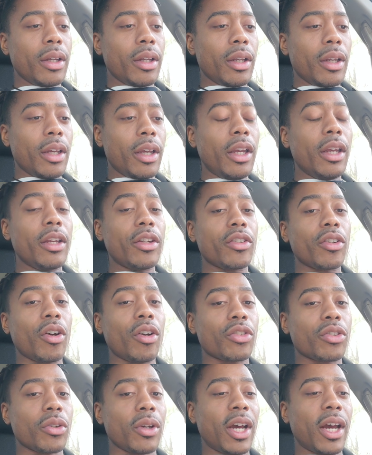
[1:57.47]
He is
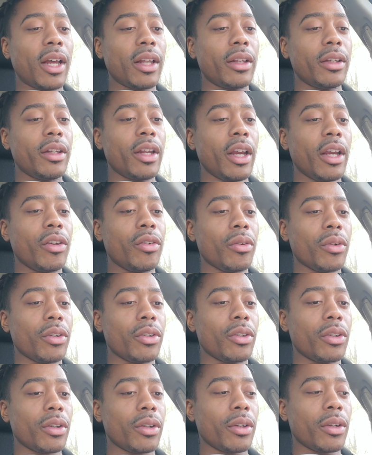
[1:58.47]
also highly
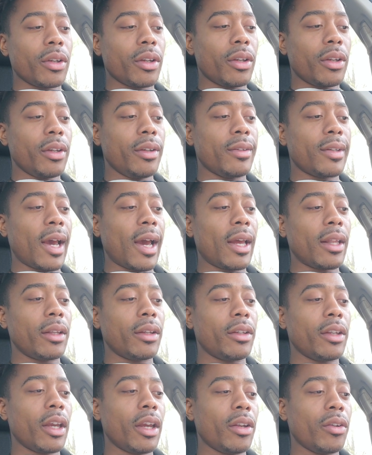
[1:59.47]
dangerous. He's
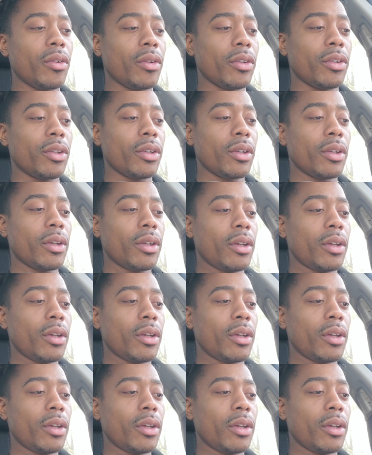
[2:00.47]
highly dangerous.